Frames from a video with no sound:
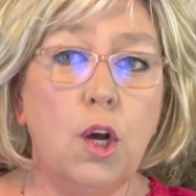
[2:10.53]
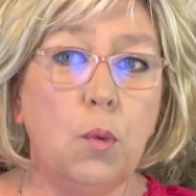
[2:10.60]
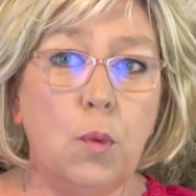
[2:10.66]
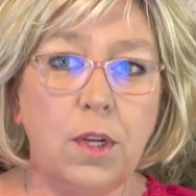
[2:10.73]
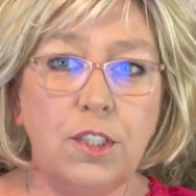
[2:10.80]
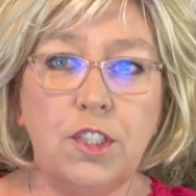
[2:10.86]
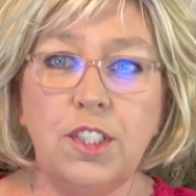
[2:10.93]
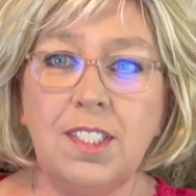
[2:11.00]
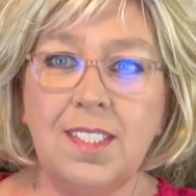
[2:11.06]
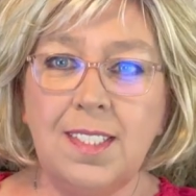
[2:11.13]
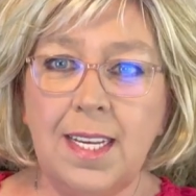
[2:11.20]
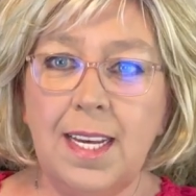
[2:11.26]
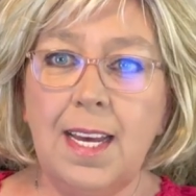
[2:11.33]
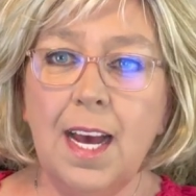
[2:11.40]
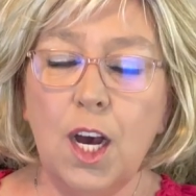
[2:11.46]
which is
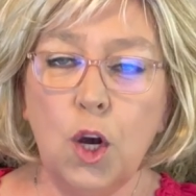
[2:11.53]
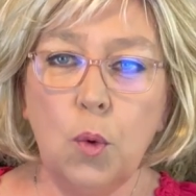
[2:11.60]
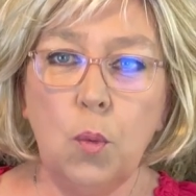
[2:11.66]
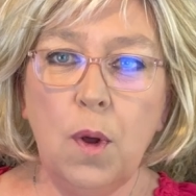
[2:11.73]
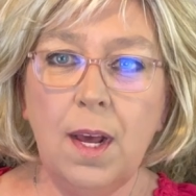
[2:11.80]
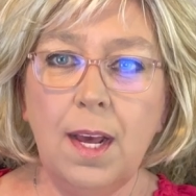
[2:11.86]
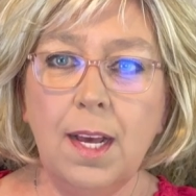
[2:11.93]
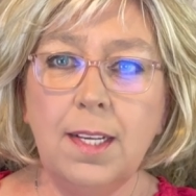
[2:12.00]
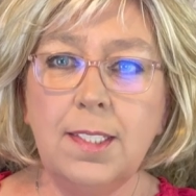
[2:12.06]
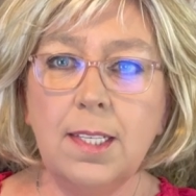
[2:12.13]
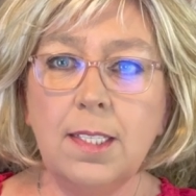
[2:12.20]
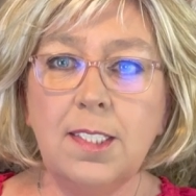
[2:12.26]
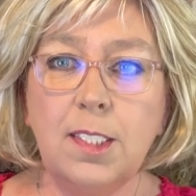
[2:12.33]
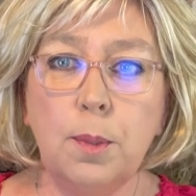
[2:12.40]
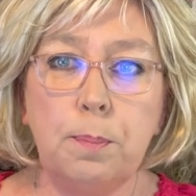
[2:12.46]
TL Wigs
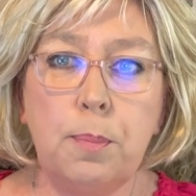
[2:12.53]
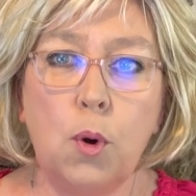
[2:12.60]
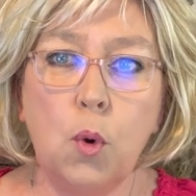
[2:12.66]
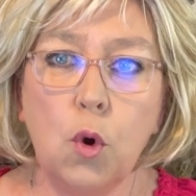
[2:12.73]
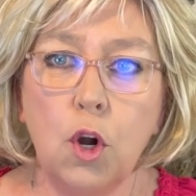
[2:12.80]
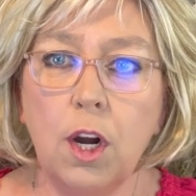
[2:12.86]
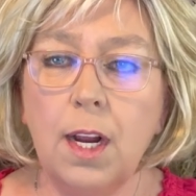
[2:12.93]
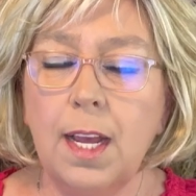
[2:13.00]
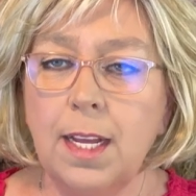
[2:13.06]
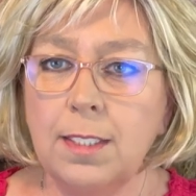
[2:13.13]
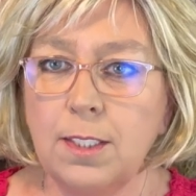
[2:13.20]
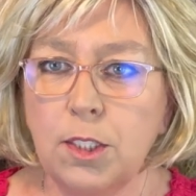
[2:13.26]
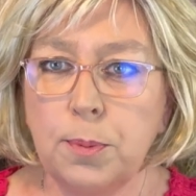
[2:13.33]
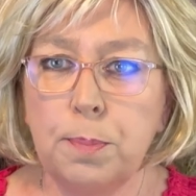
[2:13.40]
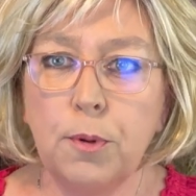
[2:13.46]
Support,
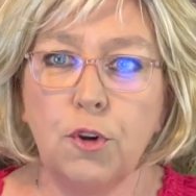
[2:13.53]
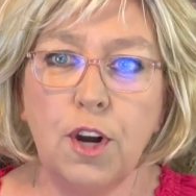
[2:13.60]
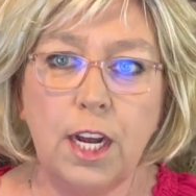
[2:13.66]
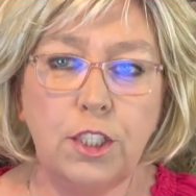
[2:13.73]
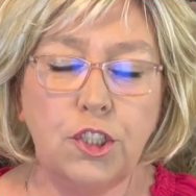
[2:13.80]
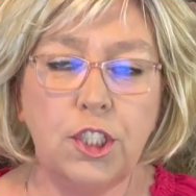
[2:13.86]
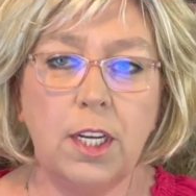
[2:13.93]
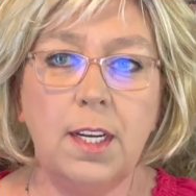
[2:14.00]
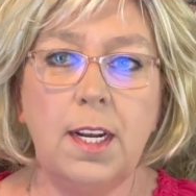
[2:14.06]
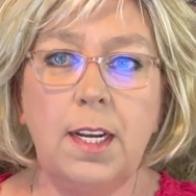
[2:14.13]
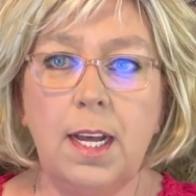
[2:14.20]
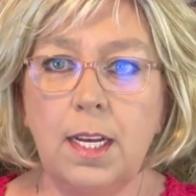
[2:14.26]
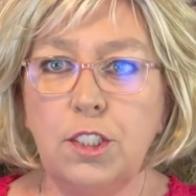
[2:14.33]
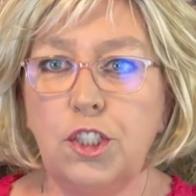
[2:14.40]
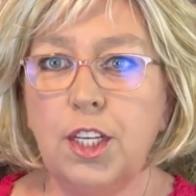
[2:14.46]
Inspiration, and
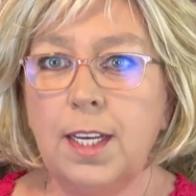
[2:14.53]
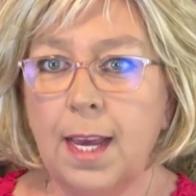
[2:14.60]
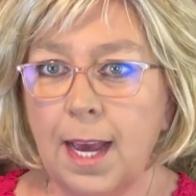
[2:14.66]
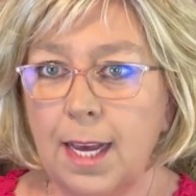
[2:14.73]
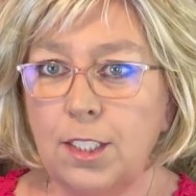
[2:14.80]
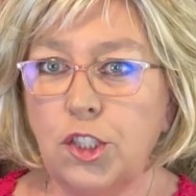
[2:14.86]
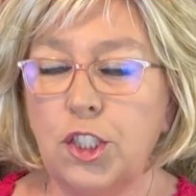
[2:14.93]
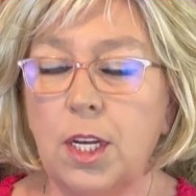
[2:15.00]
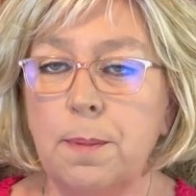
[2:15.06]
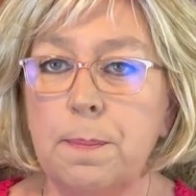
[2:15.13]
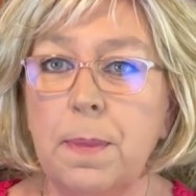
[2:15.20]
Education.